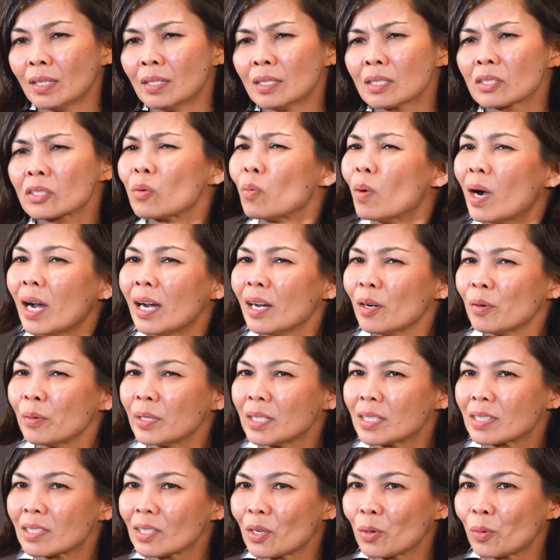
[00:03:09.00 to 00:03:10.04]
So, why are
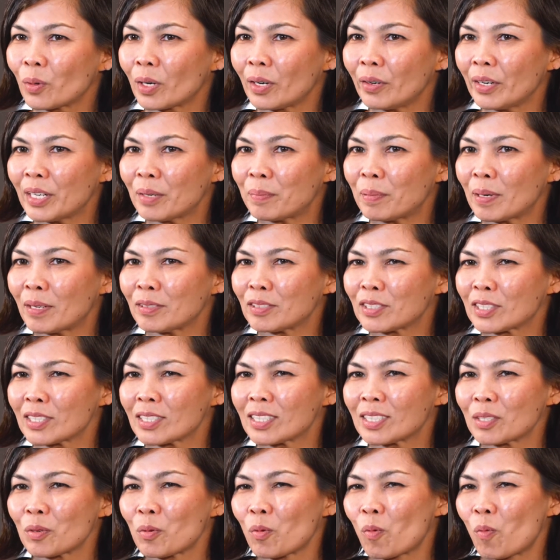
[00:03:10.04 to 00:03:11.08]
we so worried about
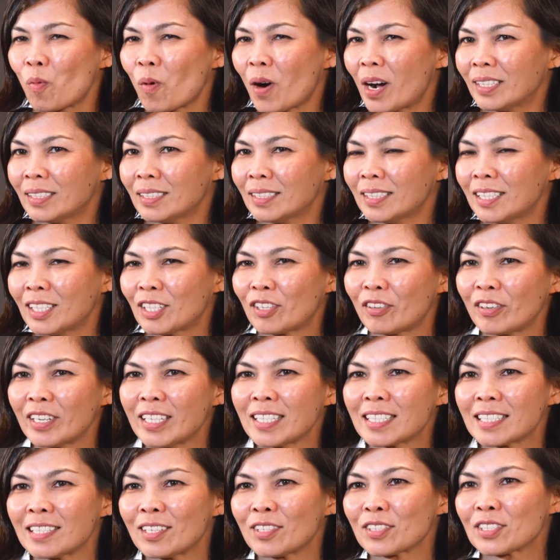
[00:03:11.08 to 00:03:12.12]
just a 1 degree
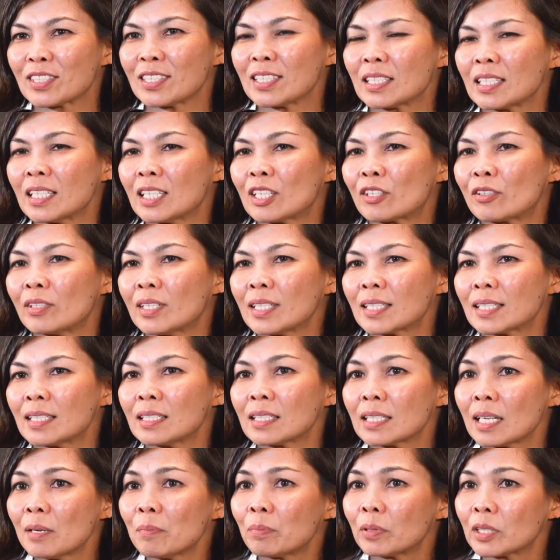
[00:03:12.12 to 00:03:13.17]
Celsius increase in
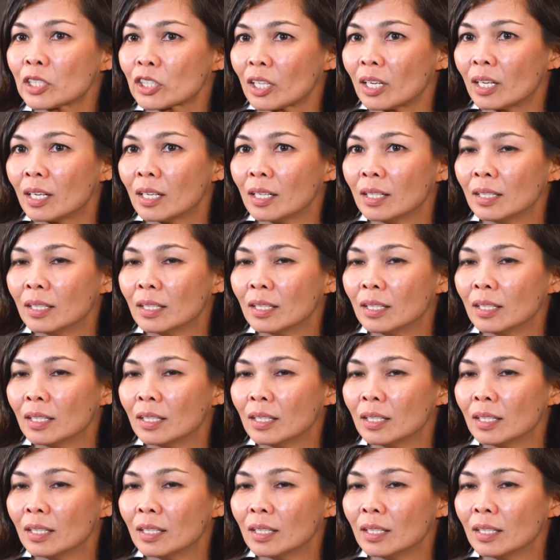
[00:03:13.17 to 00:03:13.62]
temperature?